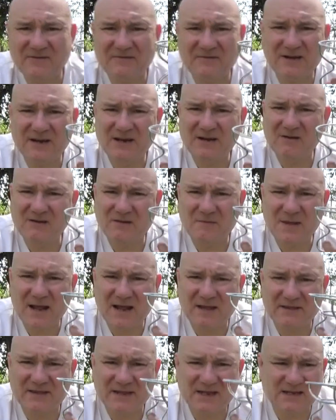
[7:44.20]
a video
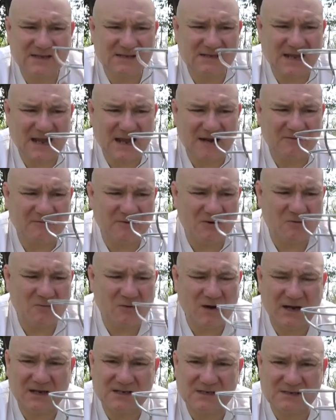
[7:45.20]
about this. I don't know
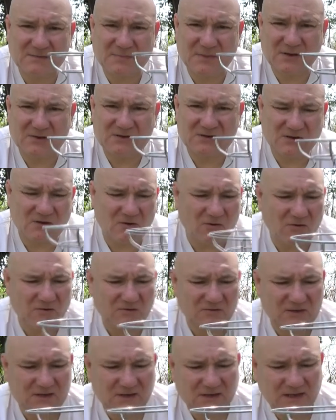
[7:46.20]
what it's supposed to
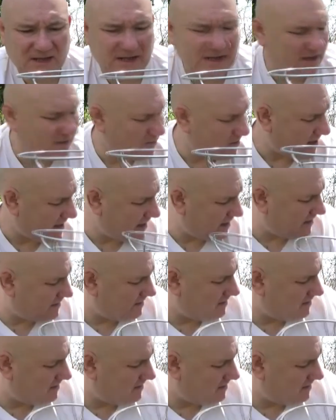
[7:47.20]
hold. Anyway,